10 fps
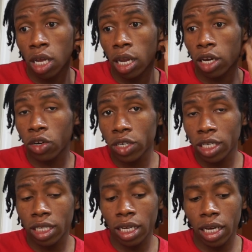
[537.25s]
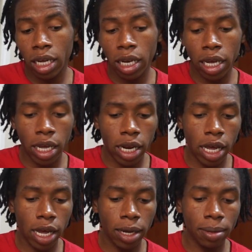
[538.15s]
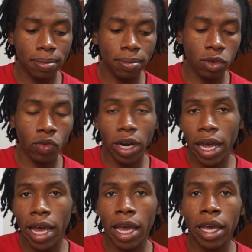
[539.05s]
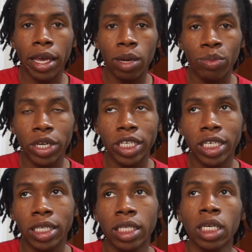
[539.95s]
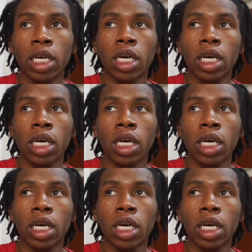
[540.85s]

like Kristen and Renee and Bridget,